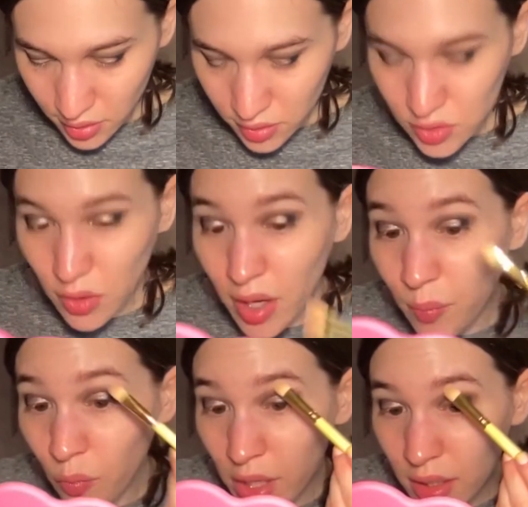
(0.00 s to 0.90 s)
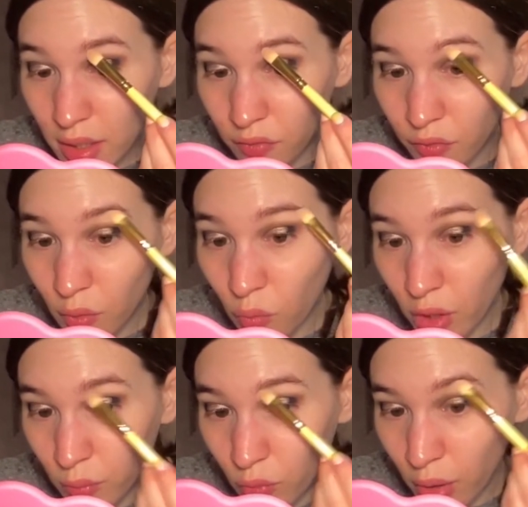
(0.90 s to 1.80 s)
So I'm waiting for
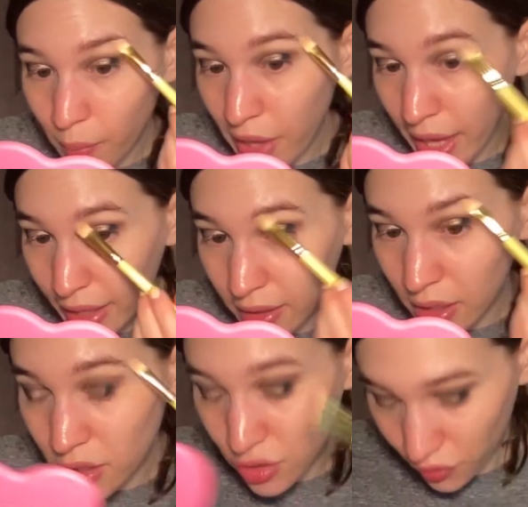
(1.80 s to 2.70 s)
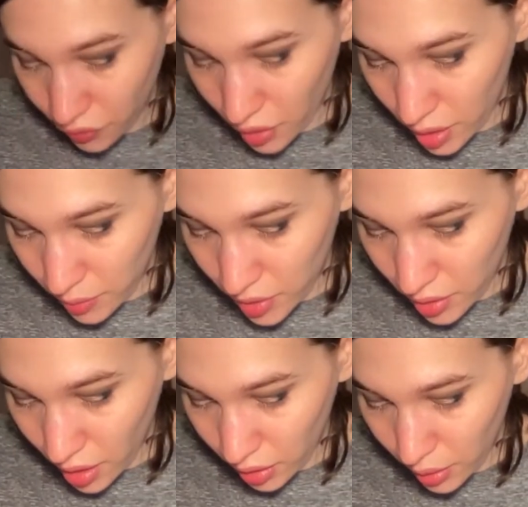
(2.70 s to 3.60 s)
one more package from
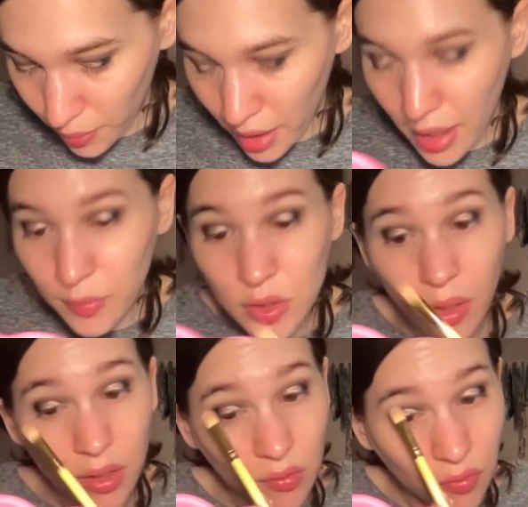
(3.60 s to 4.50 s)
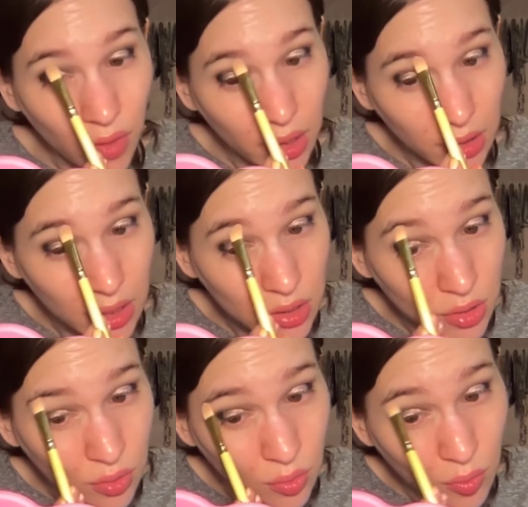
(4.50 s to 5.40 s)
ColourPop so I can finally
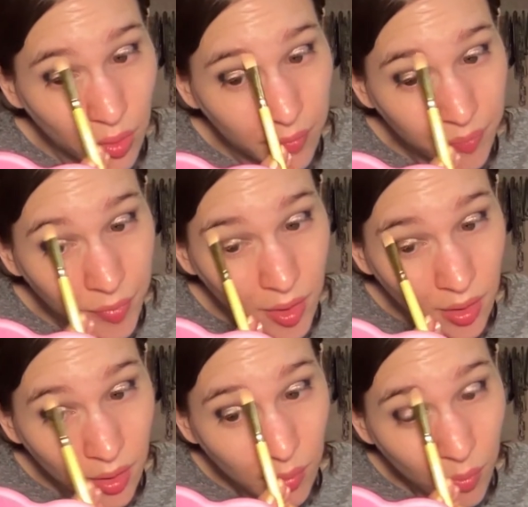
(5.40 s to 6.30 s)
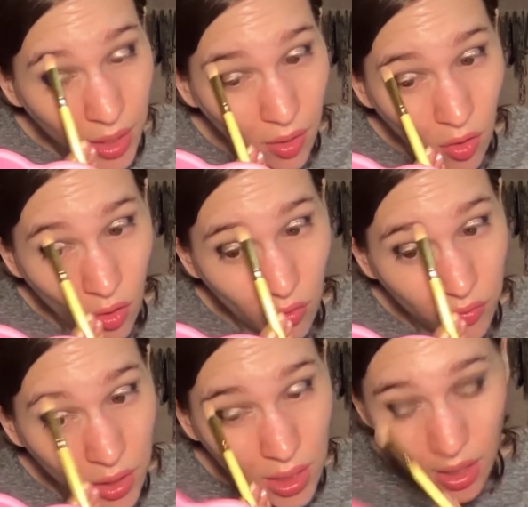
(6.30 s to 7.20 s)
do my haul
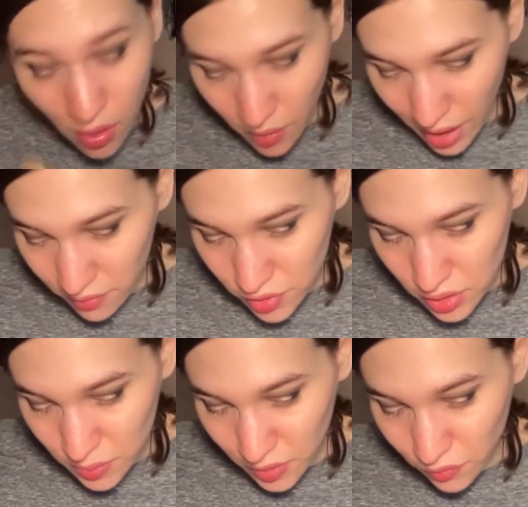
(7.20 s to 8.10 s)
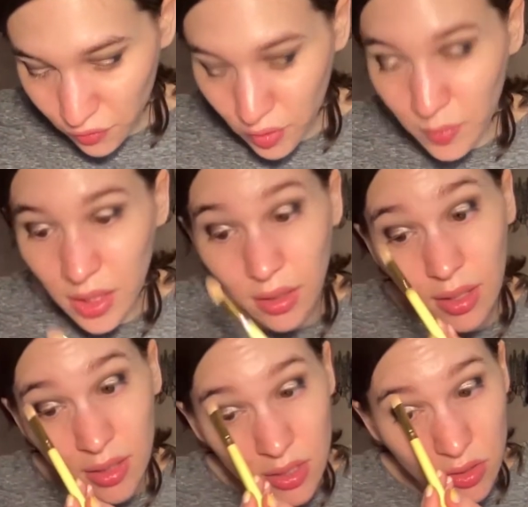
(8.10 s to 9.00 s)
video. I've just been filming, like,
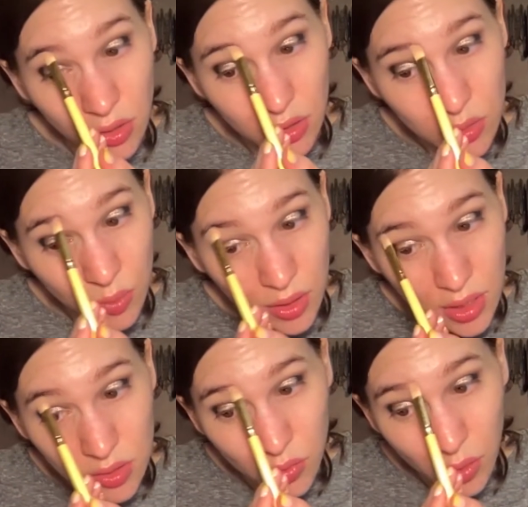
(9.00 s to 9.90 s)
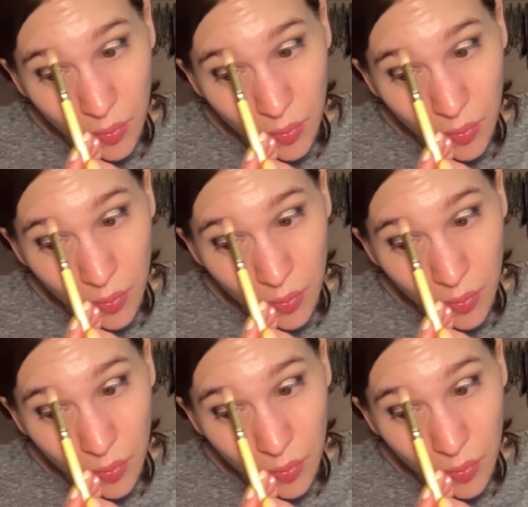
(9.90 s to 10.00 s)
these looks with these newer